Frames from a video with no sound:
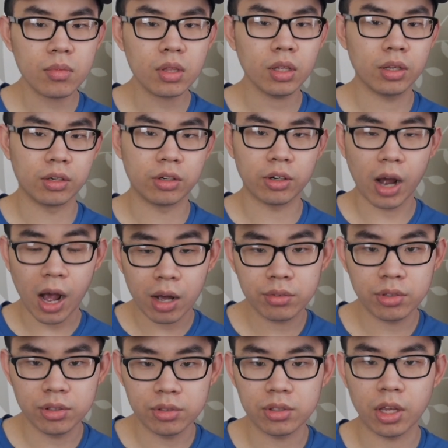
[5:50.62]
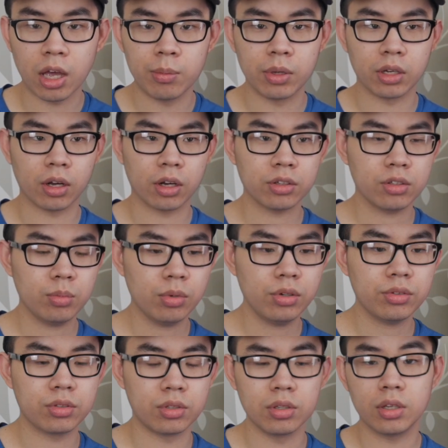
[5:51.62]
and you're obviously scamming
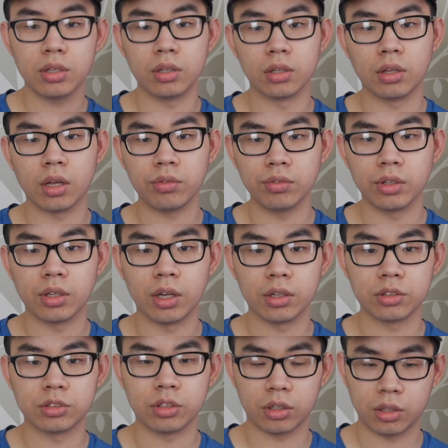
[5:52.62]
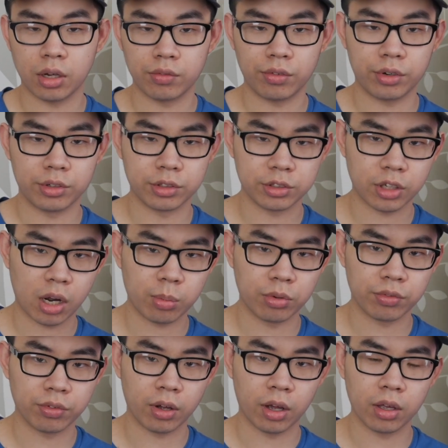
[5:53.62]
customers, you can definitely get shut down from
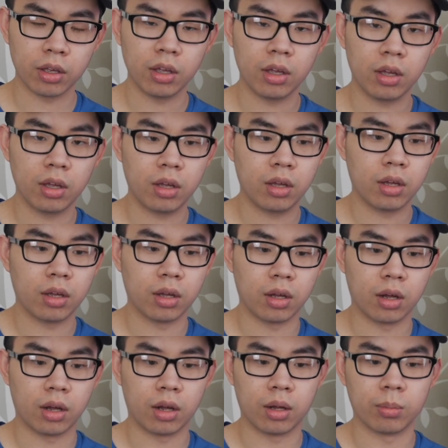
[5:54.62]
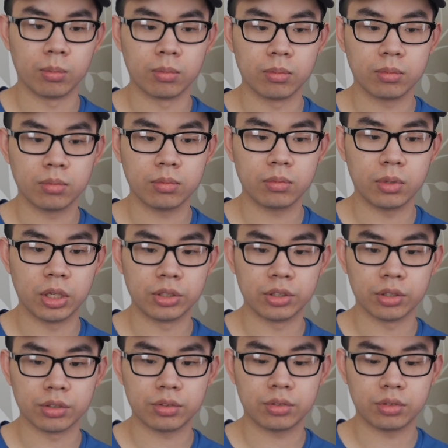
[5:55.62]
Shopify. Um, it's
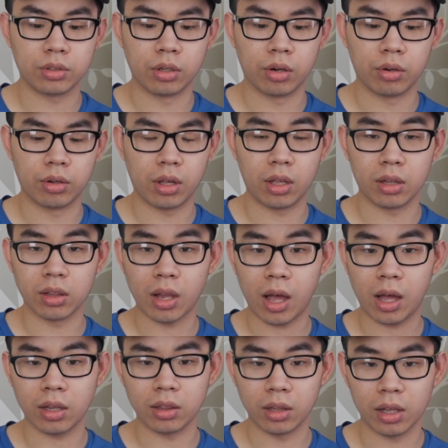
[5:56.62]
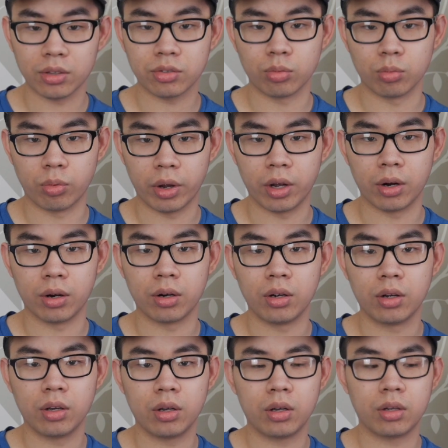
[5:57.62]
just you know a lot less rare
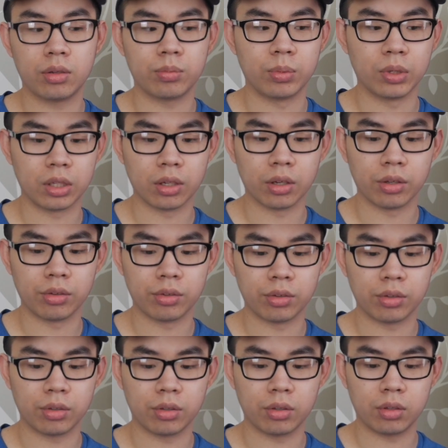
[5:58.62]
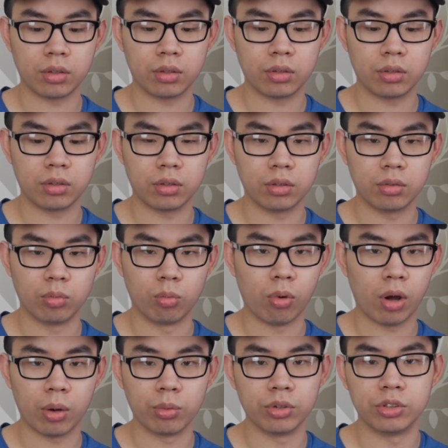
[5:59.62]
because
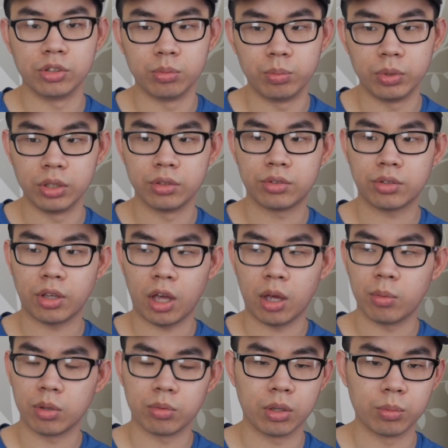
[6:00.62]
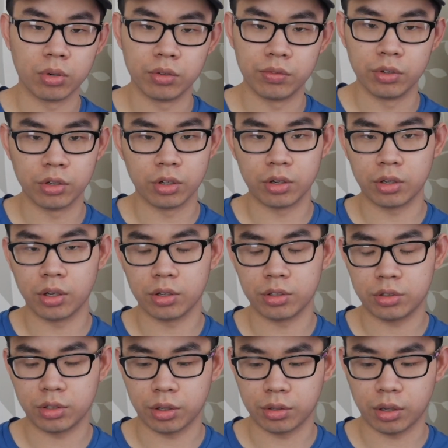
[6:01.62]
why would you be scamming people if you're going to get
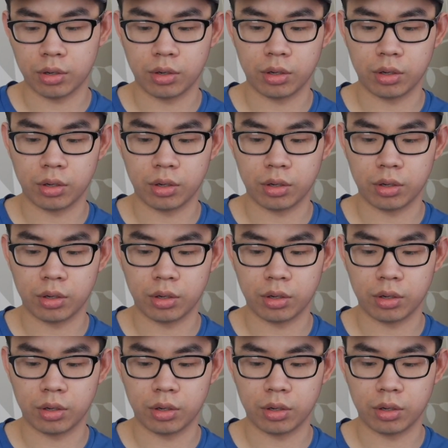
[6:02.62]
shut down